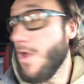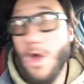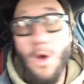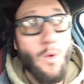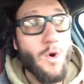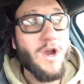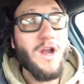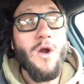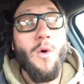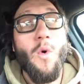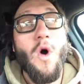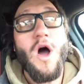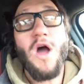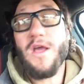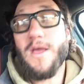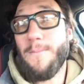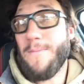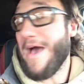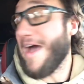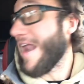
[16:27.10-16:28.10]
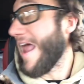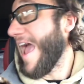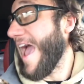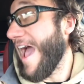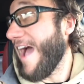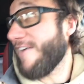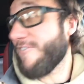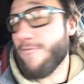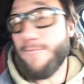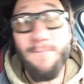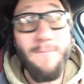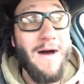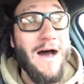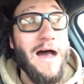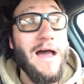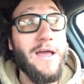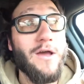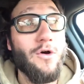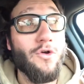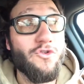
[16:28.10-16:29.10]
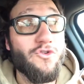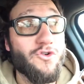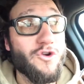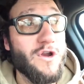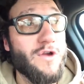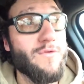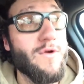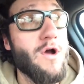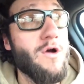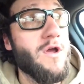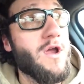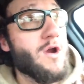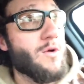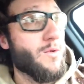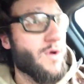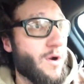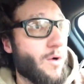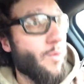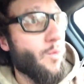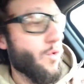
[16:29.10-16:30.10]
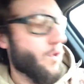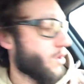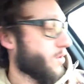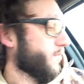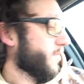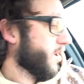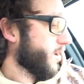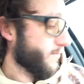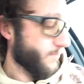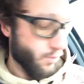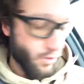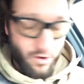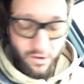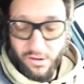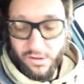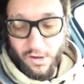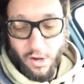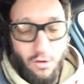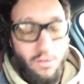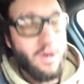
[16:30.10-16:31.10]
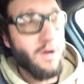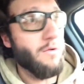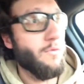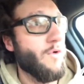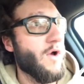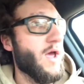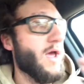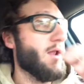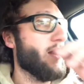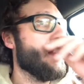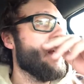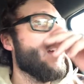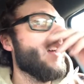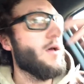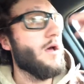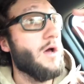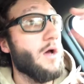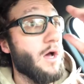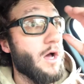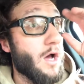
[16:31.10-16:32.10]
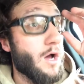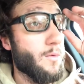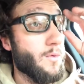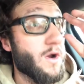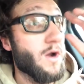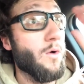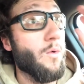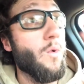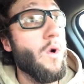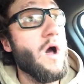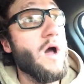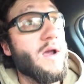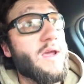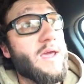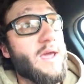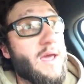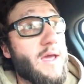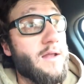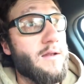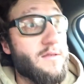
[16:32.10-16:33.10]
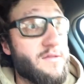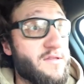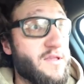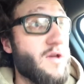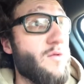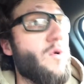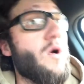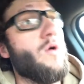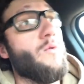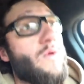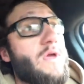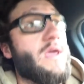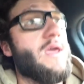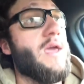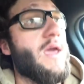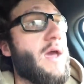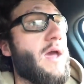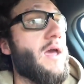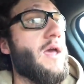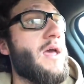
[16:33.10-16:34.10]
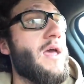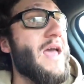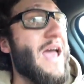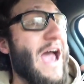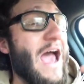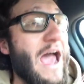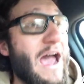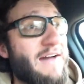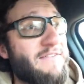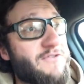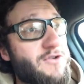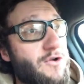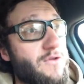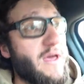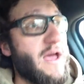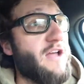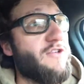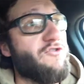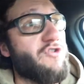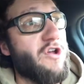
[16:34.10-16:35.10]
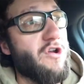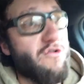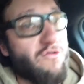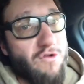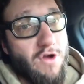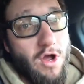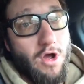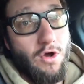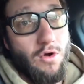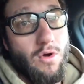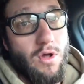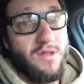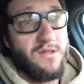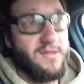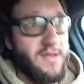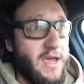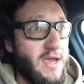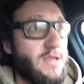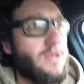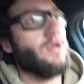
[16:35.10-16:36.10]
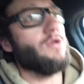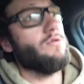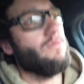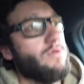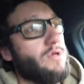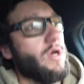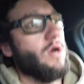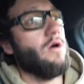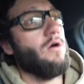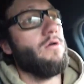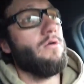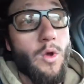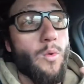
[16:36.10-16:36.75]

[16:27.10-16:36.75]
We're gonna walk about a half mile tree row here. We're gonna warm up. We're soaking wet. Uh, we're gonna walk it, see what we get after that tree row, stay tuned, y'all.